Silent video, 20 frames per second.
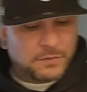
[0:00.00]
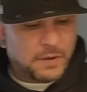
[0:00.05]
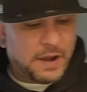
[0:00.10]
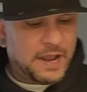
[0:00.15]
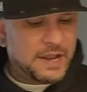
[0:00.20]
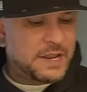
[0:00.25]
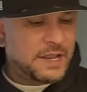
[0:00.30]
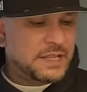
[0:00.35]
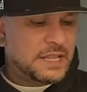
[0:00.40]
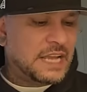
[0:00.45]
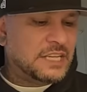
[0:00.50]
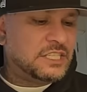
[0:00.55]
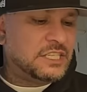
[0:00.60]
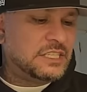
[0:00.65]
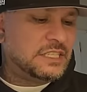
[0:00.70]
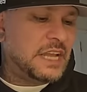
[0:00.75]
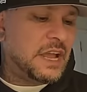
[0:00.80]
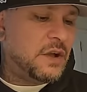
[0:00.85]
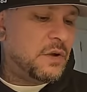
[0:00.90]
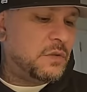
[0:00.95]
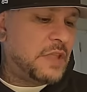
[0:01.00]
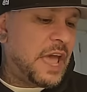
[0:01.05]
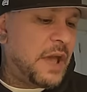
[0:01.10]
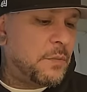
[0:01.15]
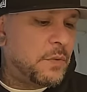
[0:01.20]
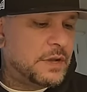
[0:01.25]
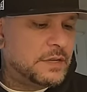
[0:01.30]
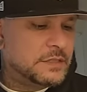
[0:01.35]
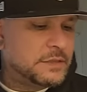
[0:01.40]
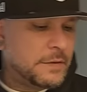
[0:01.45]
Right? And that's just how
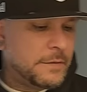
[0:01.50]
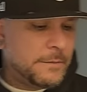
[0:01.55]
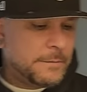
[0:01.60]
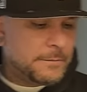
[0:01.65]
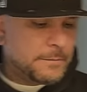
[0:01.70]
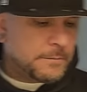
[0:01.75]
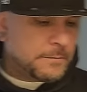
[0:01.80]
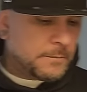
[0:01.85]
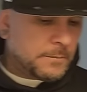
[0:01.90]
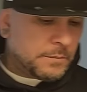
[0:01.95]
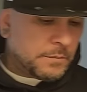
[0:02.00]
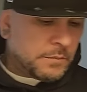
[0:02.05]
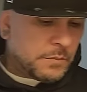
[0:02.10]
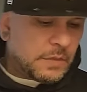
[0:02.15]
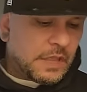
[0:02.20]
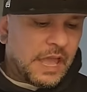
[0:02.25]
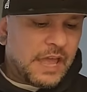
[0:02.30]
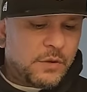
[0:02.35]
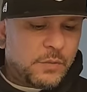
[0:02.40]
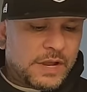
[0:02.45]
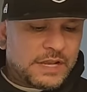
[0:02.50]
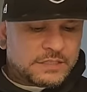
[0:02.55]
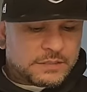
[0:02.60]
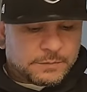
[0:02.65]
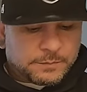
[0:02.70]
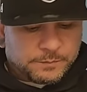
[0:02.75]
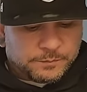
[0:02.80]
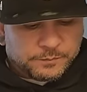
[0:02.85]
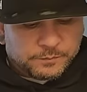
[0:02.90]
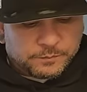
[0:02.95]
that was. Anyways,